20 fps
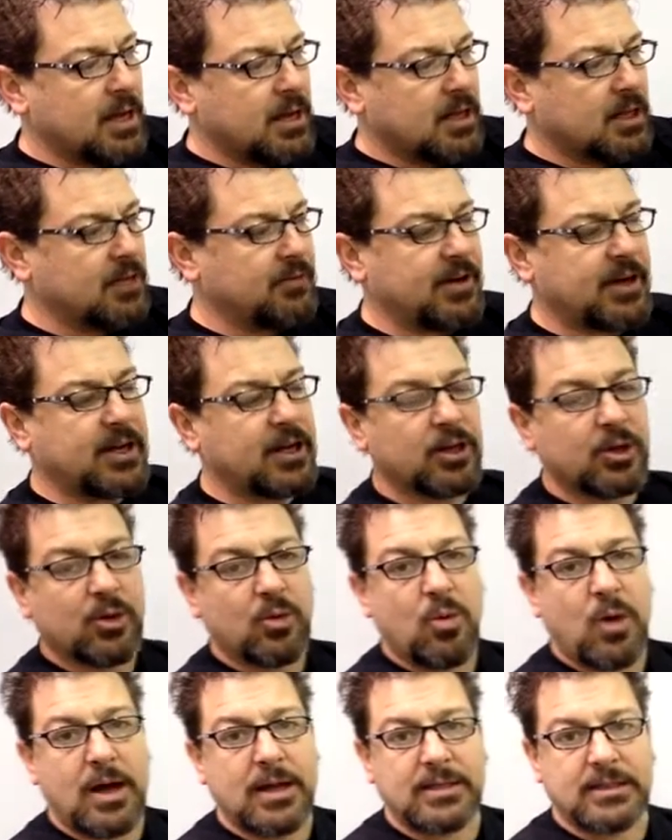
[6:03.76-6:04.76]
clavicular
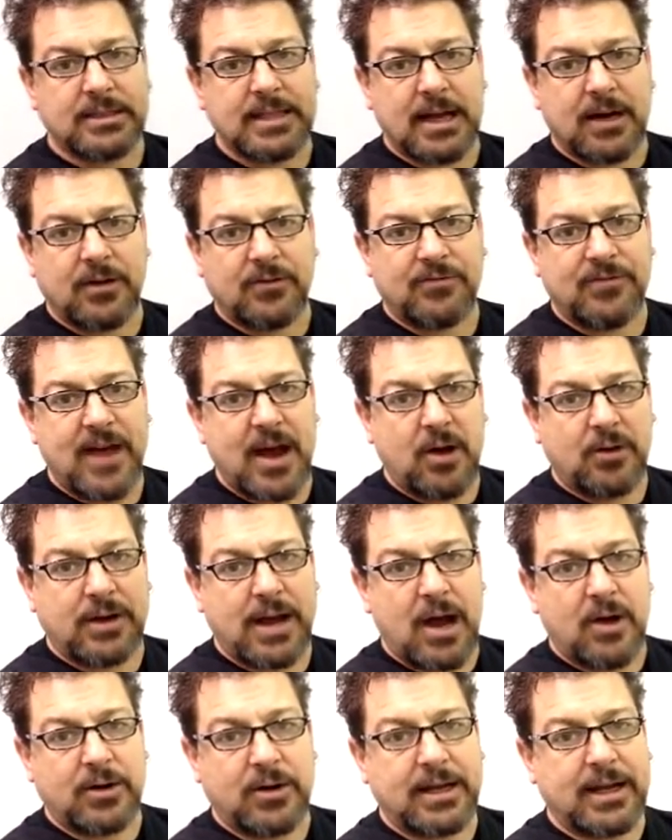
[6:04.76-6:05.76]
ones that are found
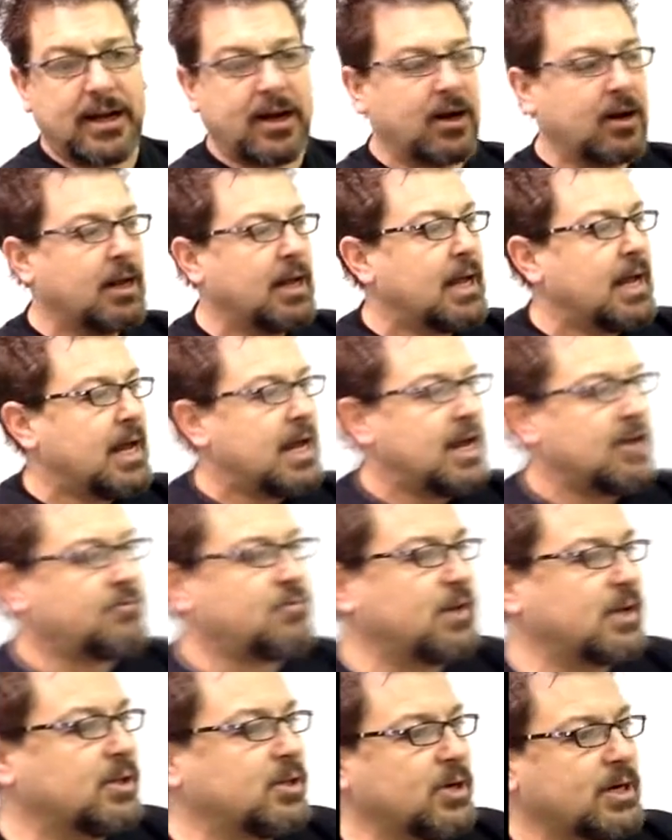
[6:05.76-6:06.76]
out here, if
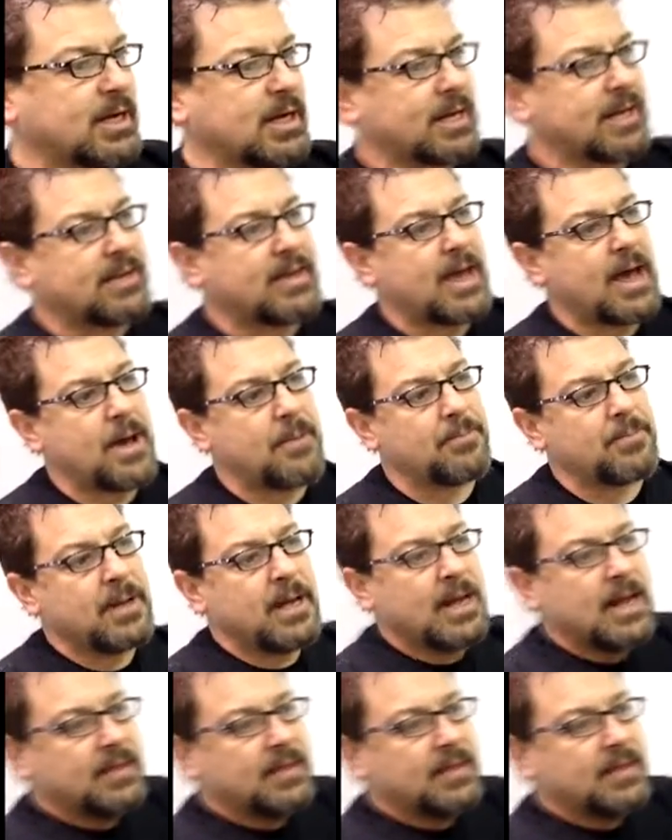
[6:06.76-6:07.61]
we look at them,